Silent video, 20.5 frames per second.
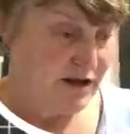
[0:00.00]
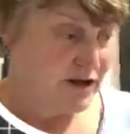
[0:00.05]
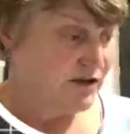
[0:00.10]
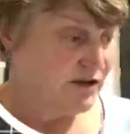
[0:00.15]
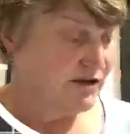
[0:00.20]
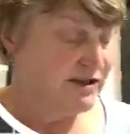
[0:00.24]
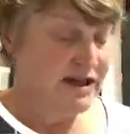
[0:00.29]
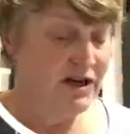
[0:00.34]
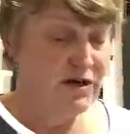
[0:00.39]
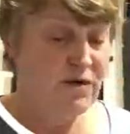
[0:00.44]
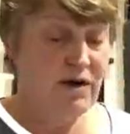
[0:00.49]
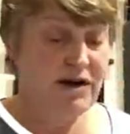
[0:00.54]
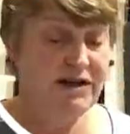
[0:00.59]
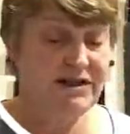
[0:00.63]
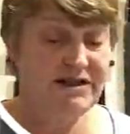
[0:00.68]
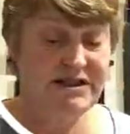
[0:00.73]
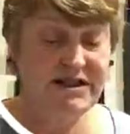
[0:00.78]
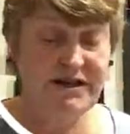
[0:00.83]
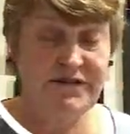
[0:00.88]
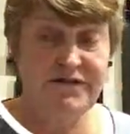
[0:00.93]
You'll see
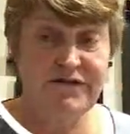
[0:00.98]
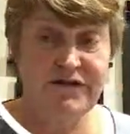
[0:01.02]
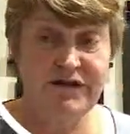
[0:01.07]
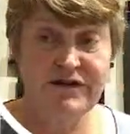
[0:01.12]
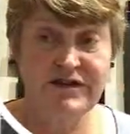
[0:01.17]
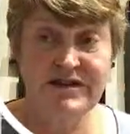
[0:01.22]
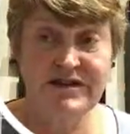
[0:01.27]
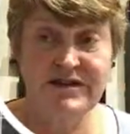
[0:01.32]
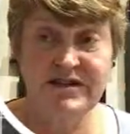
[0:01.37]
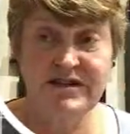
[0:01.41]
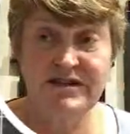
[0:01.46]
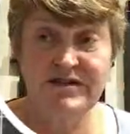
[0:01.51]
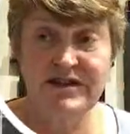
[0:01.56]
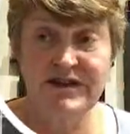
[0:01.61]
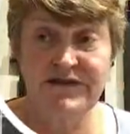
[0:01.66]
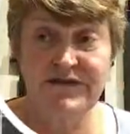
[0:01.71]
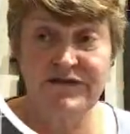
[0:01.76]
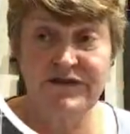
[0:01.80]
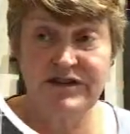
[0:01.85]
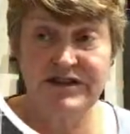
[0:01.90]
quite different
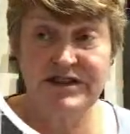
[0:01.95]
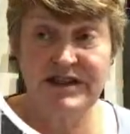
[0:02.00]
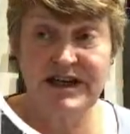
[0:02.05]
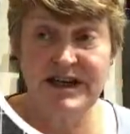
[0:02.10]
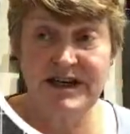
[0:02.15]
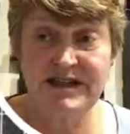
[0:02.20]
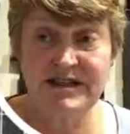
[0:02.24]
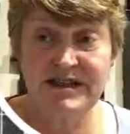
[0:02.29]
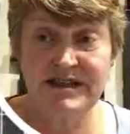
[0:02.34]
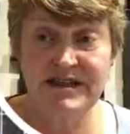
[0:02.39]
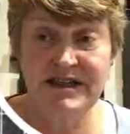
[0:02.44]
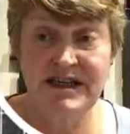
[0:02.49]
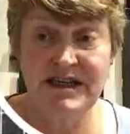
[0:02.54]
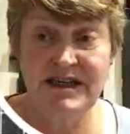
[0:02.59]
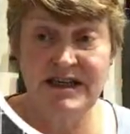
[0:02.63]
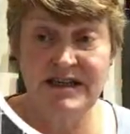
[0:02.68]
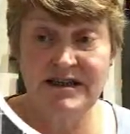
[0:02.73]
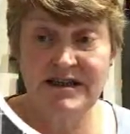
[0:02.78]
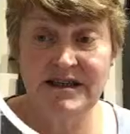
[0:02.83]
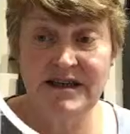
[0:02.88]
to
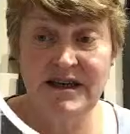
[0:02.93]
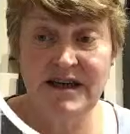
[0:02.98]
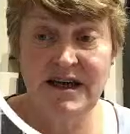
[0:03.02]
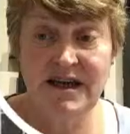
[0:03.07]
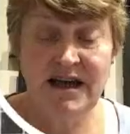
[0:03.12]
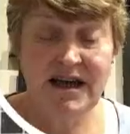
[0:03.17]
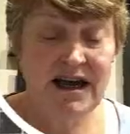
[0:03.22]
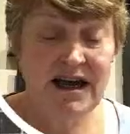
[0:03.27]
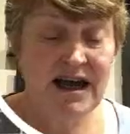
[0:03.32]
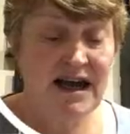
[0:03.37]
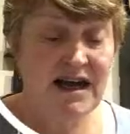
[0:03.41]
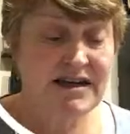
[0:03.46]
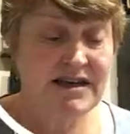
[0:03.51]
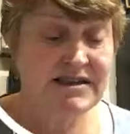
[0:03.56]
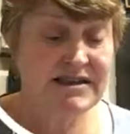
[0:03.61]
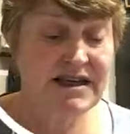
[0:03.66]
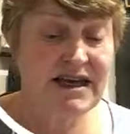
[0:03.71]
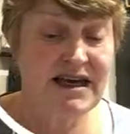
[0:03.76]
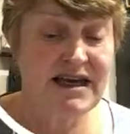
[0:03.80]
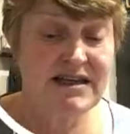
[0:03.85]
yesterday's,
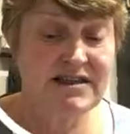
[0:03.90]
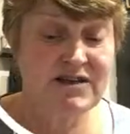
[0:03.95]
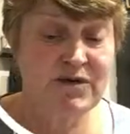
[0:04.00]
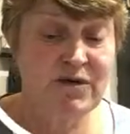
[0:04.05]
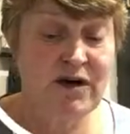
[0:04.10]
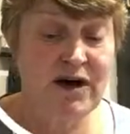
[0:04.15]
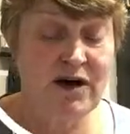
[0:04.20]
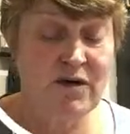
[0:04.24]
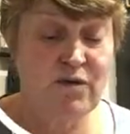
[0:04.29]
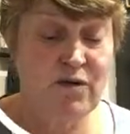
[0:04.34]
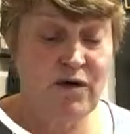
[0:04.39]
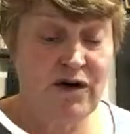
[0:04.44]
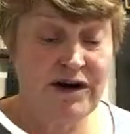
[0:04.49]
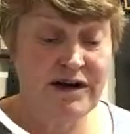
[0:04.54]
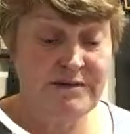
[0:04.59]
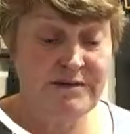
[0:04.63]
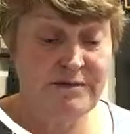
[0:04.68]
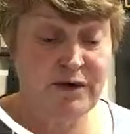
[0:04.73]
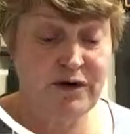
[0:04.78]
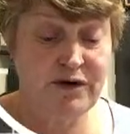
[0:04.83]
as it's quite a
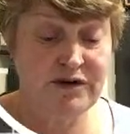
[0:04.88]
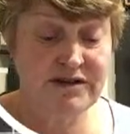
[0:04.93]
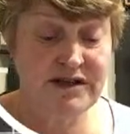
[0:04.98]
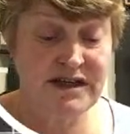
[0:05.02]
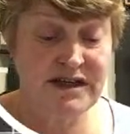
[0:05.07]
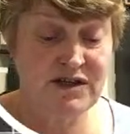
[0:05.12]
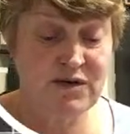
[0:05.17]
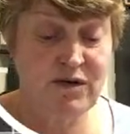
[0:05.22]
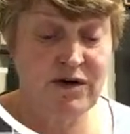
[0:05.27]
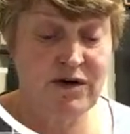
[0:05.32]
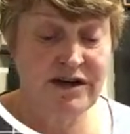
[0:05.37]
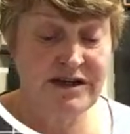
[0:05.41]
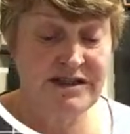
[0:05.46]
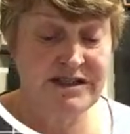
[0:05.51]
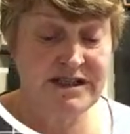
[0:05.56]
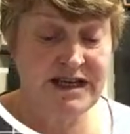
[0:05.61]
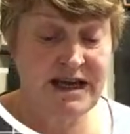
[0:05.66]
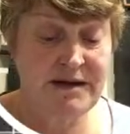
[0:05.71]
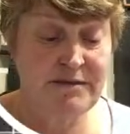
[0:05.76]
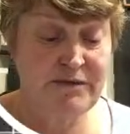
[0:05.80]
wide box and it's quite
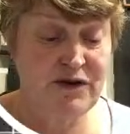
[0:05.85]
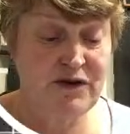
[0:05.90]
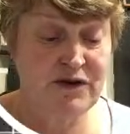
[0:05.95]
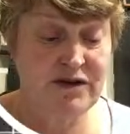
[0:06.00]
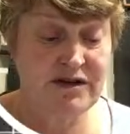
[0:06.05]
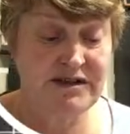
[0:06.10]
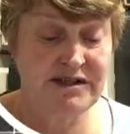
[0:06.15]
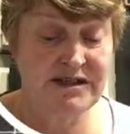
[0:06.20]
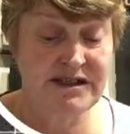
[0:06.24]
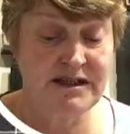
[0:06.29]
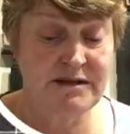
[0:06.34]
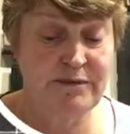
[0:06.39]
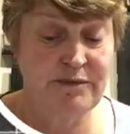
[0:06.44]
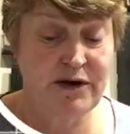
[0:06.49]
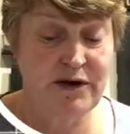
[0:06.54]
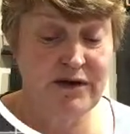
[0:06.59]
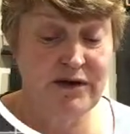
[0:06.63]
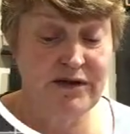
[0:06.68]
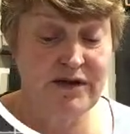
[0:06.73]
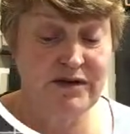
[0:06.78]
deep. You can still
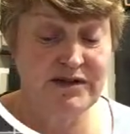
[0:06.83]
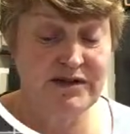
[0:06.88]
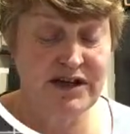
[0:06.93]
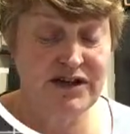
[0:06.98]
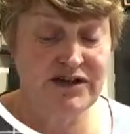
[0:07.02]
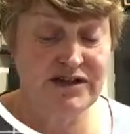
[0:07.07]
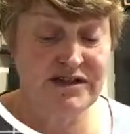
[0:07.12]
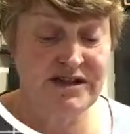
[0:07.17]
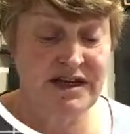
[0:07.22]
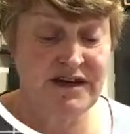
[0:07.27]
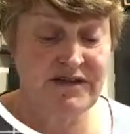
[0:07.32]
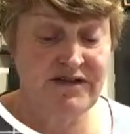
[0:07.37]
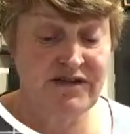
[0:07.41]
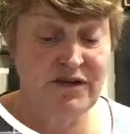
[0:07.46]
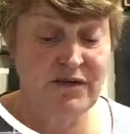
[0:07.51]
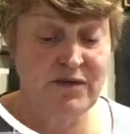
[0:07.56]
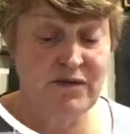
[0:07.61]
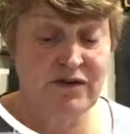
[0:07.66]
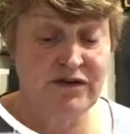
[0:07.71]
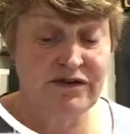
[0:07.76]
poke those edges in if
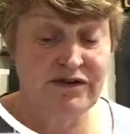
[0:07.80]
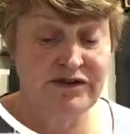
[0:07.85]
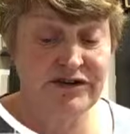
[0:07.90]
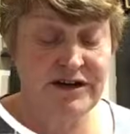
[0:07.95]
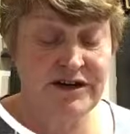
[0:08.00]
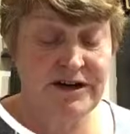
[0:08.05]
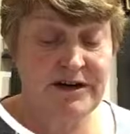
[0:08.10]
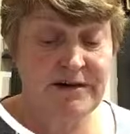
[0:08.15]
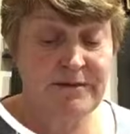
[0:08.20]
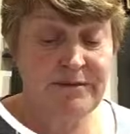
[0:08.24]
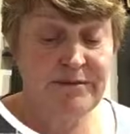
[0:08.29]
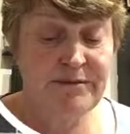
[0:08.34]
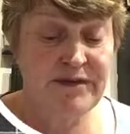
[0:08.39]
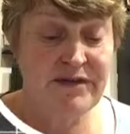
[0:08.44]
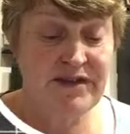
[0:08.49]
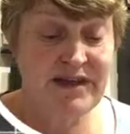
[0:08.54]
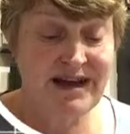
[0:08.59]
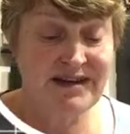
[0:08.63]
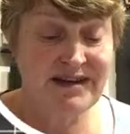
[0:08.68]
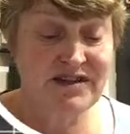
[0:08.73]
you want,
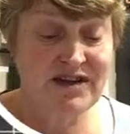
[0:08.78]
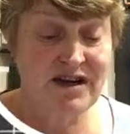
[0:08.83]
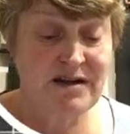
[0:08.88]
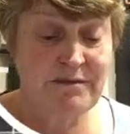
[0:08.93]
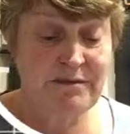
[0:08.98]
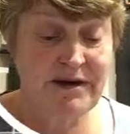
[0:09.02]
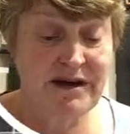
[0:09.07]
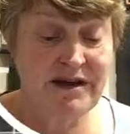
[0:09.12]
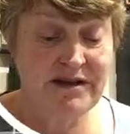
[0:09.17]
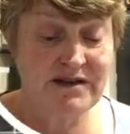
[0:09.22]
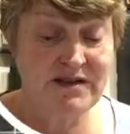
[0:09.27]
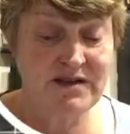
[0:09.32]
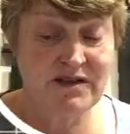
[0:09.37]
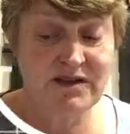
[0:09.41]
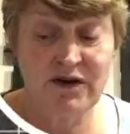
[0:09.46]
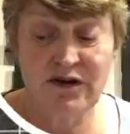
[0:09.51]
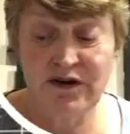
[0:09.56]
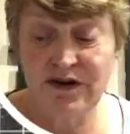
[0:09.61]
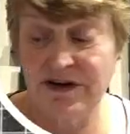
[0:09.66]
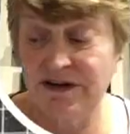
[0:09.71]
but that's going to be the
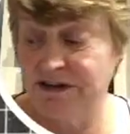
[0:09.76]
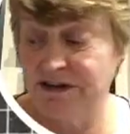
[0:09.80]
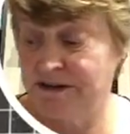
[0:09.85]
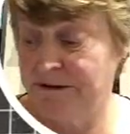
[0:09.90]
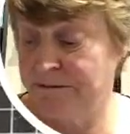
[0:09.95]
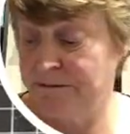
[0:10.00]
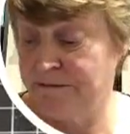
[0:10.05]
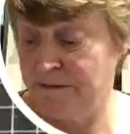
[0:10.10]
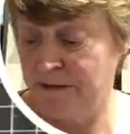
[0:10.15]
size.